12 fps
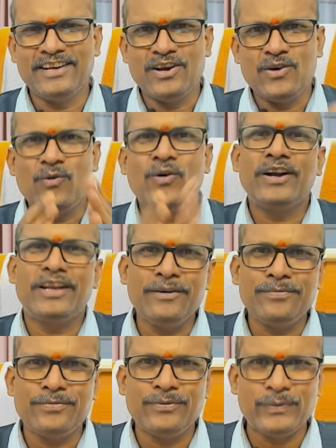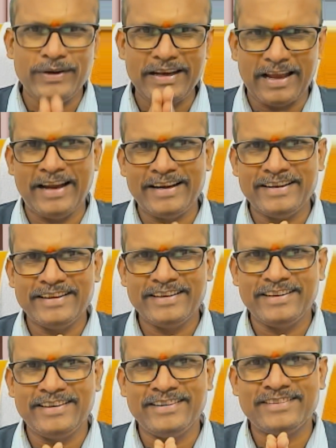What if we land
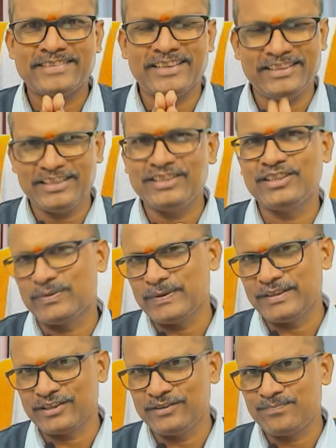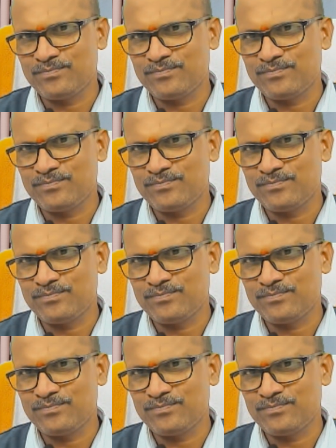in such a situation